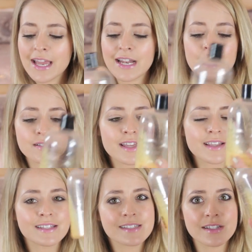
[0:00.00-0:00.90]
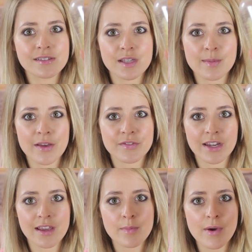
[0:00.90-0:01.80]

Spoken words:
It looks like there's still some left in it,